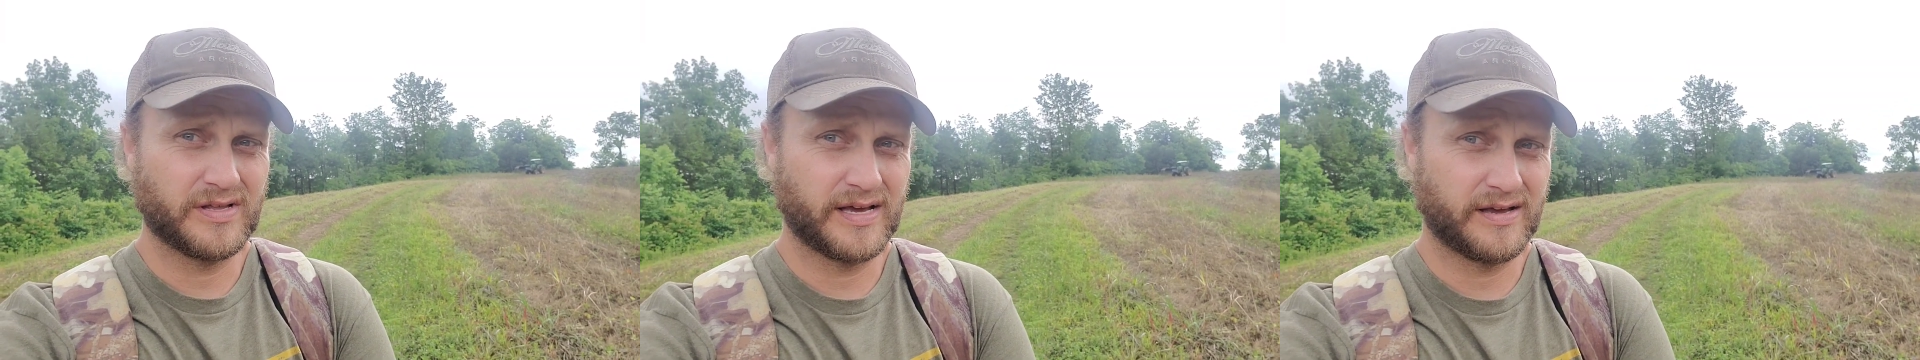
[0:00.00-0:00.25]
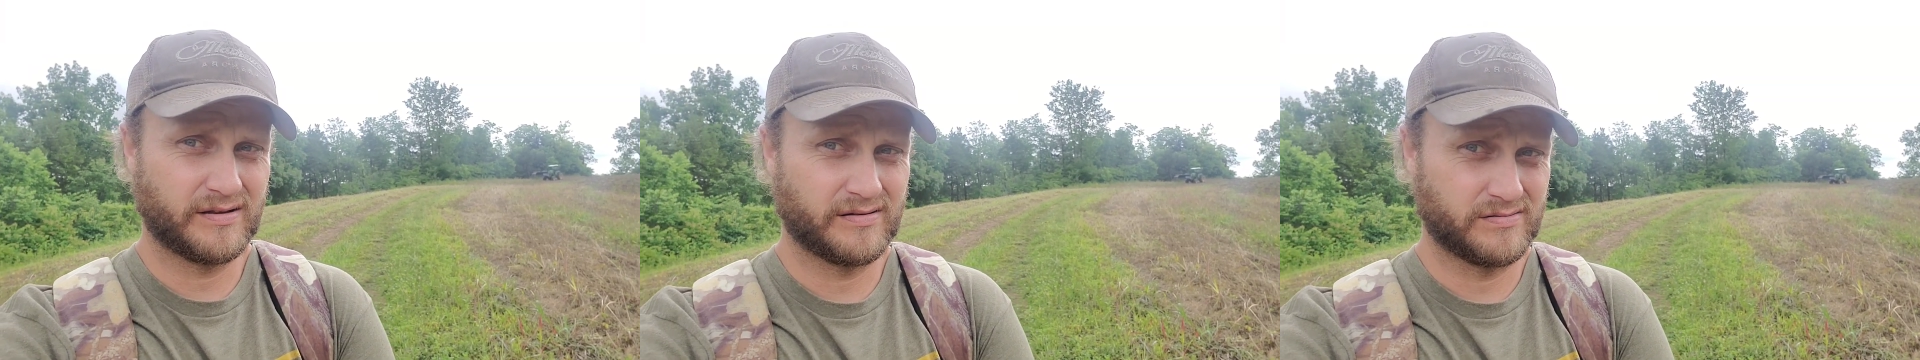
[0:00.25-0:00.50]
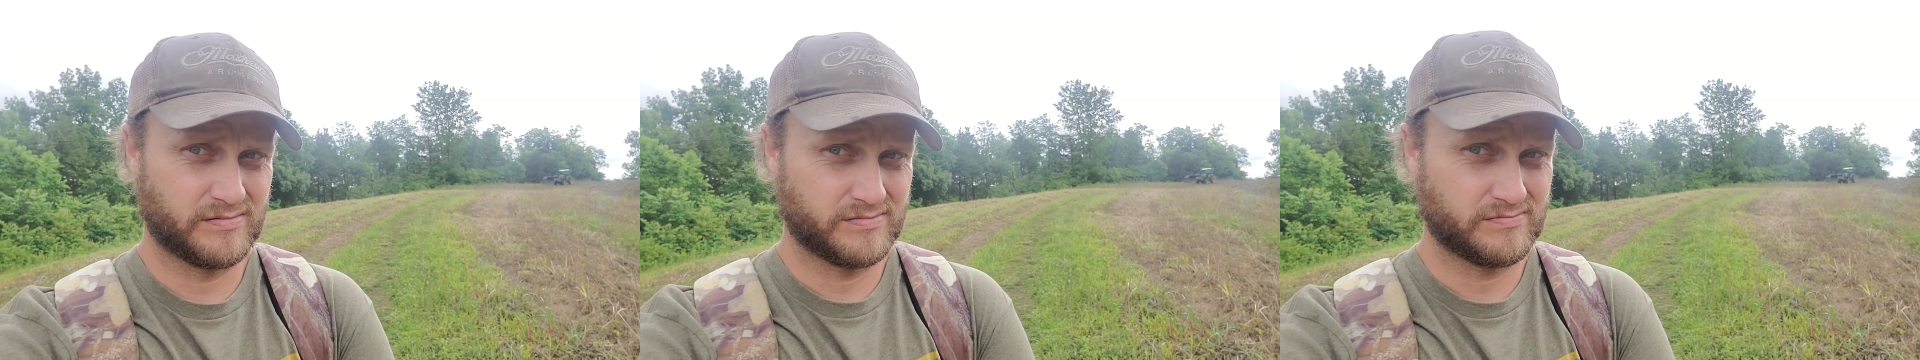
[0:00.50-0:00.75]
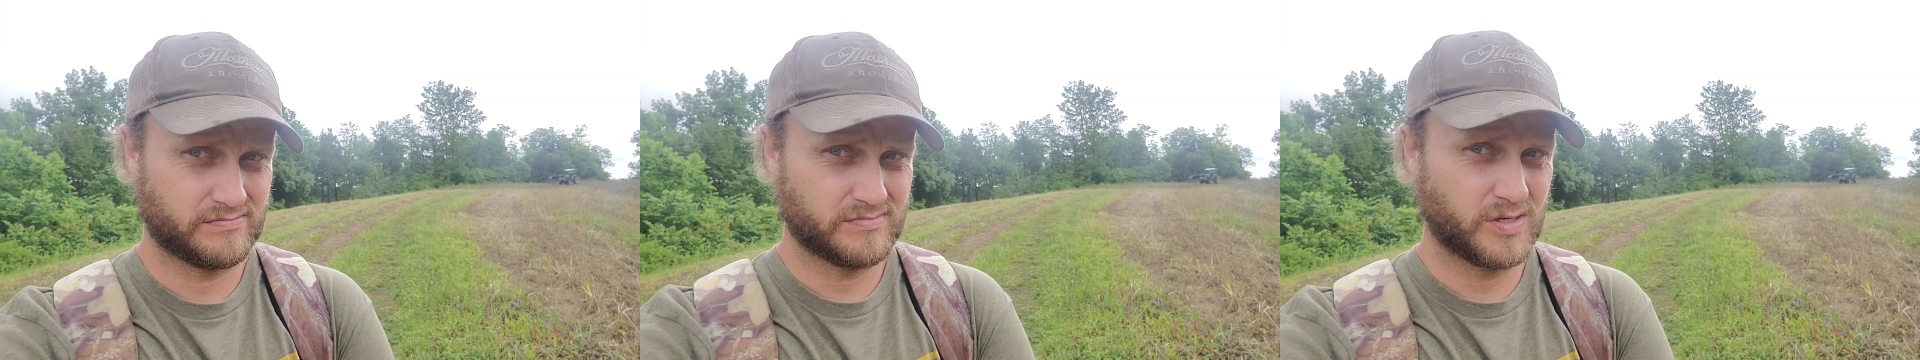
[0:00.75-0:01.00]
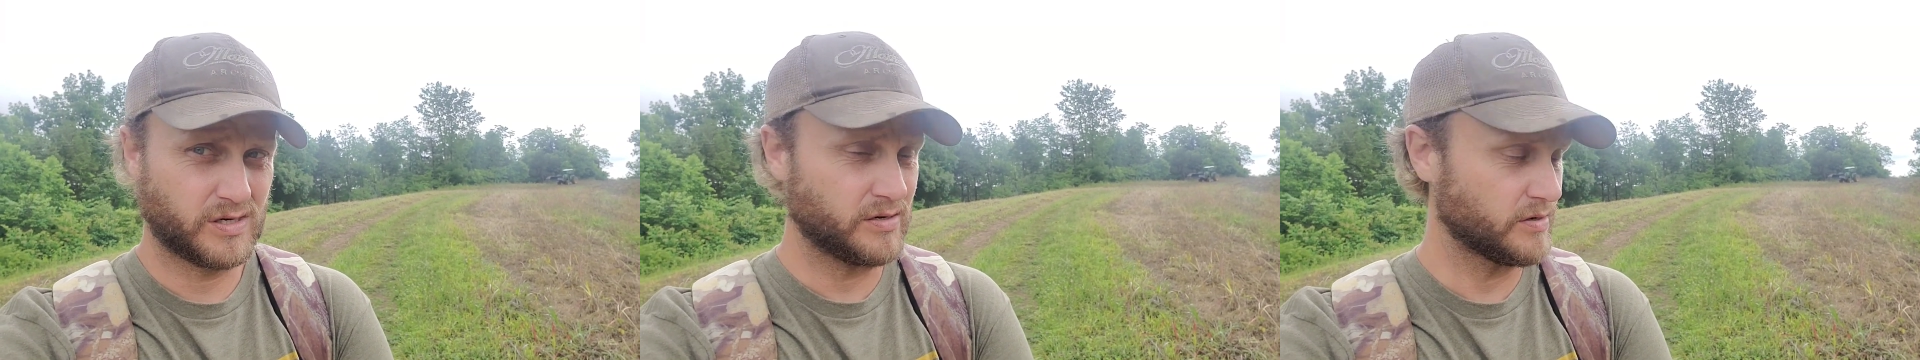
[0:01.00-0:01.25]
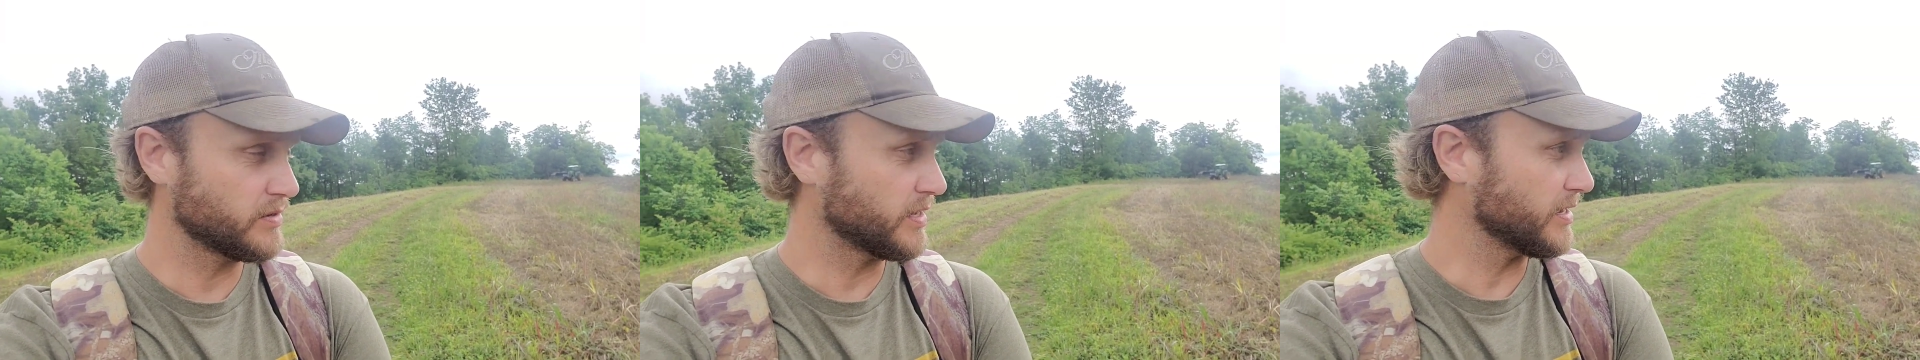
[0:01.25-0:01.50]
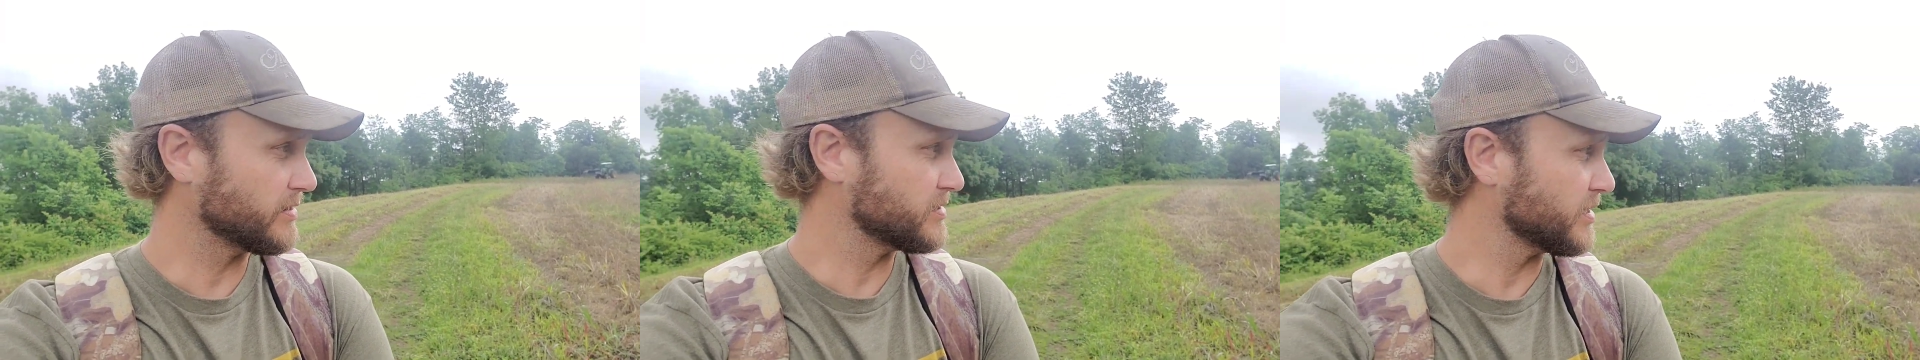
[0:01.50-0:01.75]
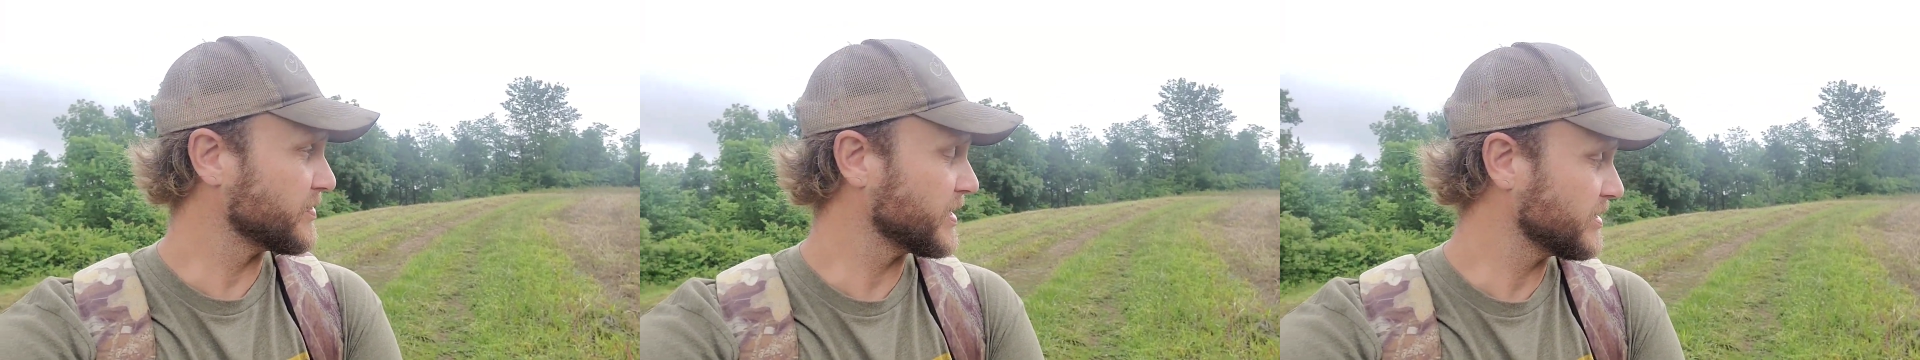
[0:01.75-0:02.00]
that under that
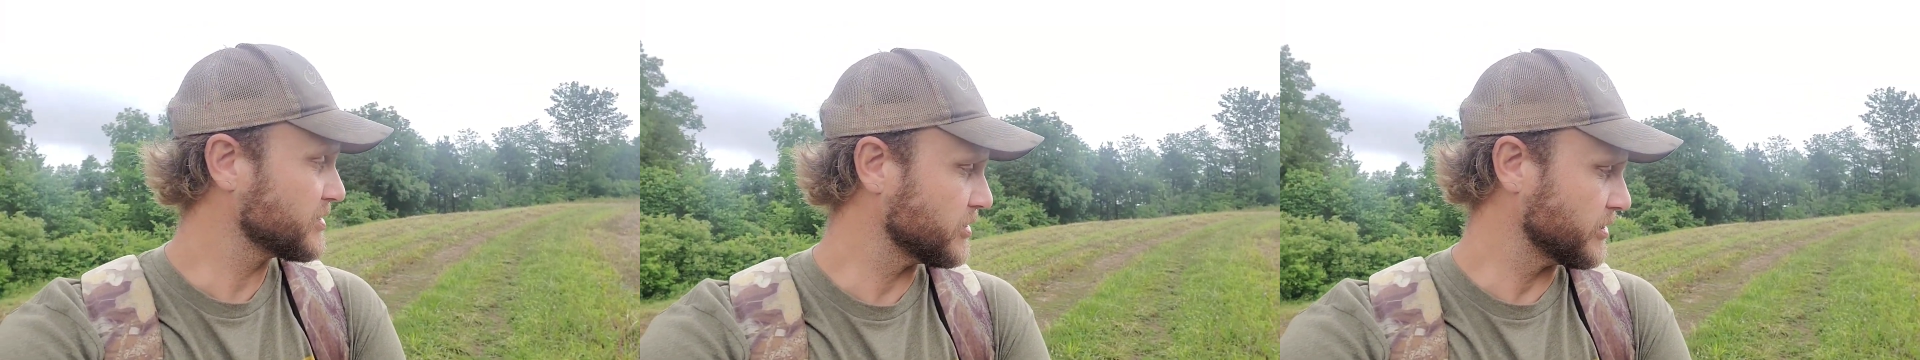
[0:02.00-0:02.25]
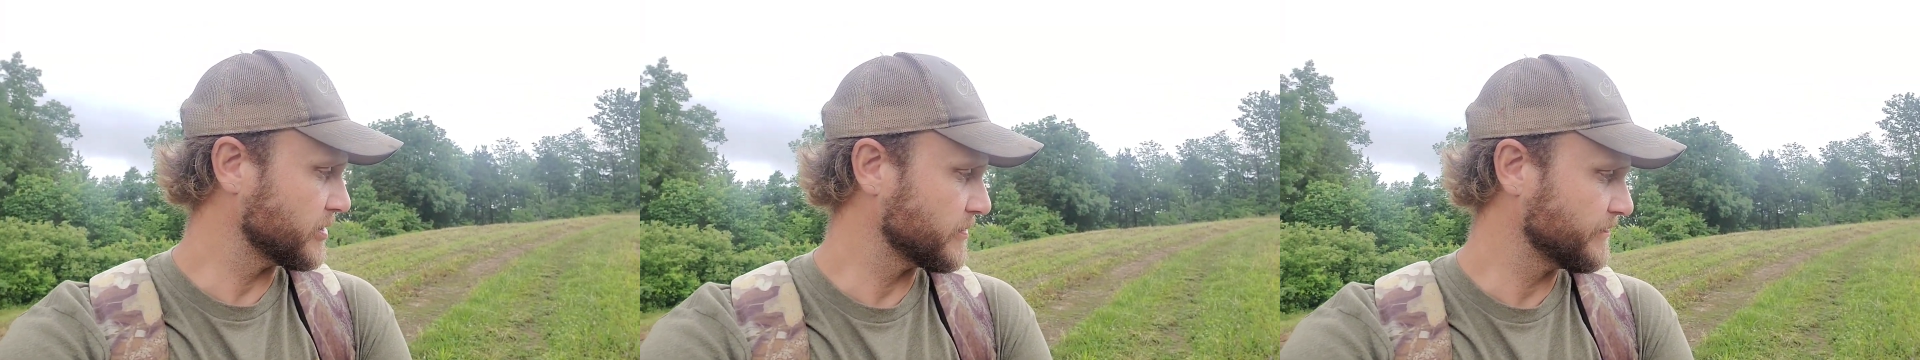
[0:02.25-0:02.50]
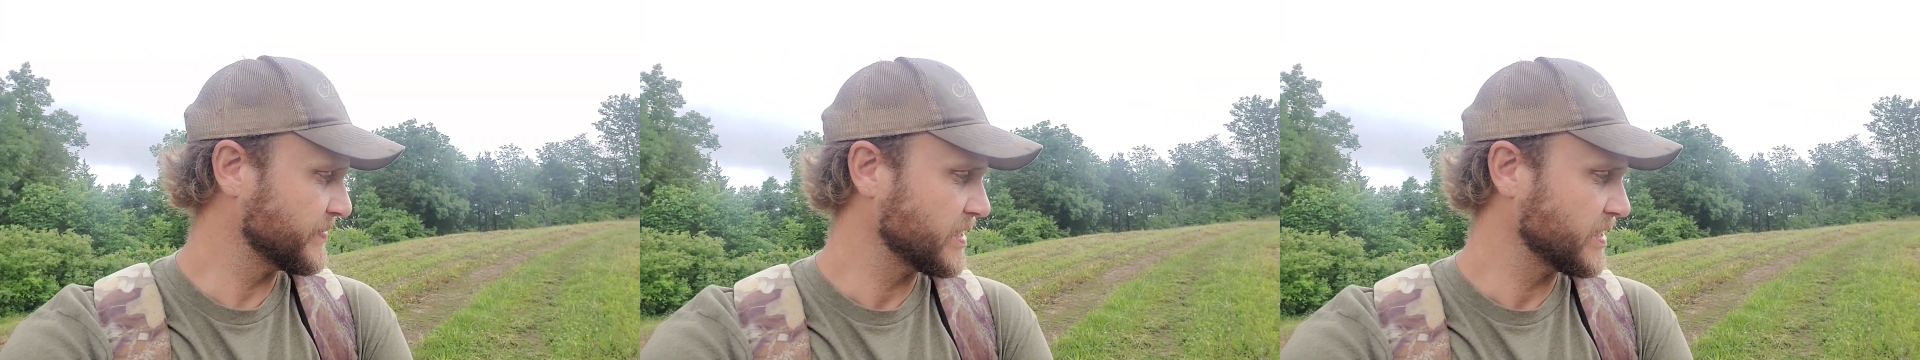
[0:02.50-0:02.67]
uh, thatch layer.